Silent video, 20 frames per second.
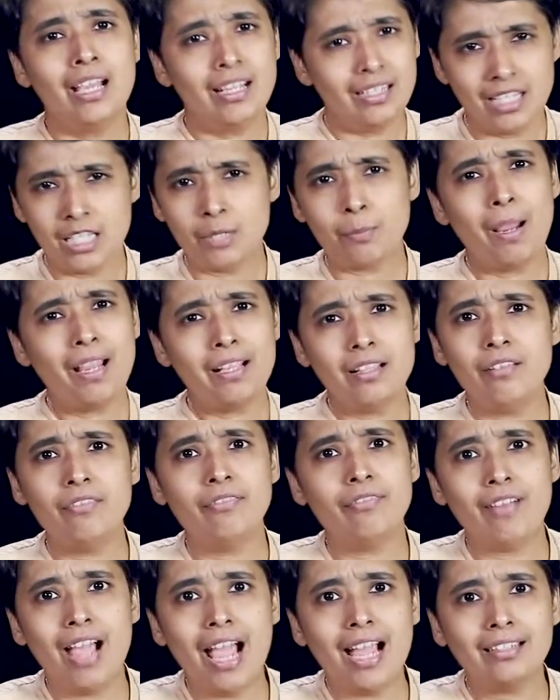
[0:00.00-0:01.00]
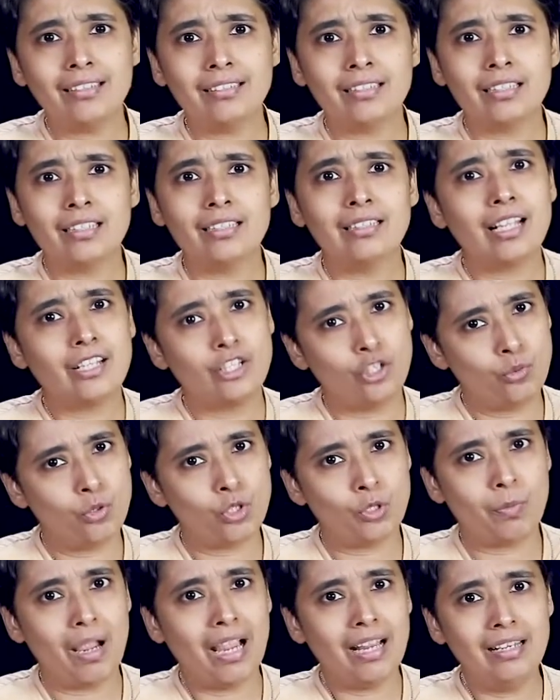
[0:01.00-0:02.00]
despite the fact that it
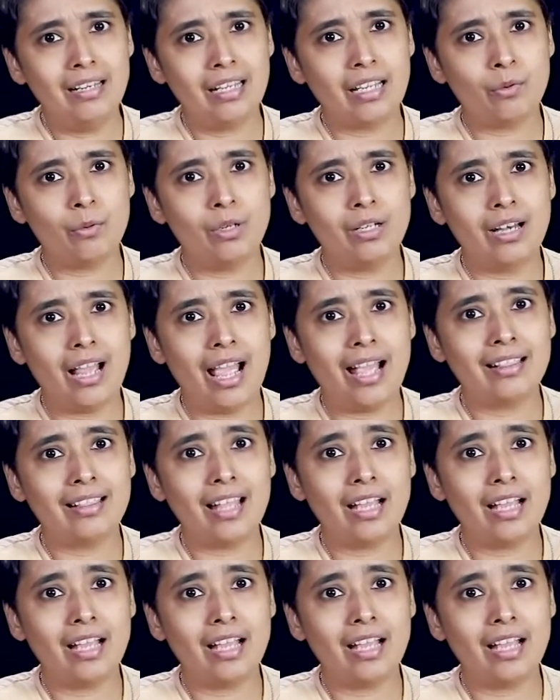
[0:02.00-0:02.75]
was bilingual and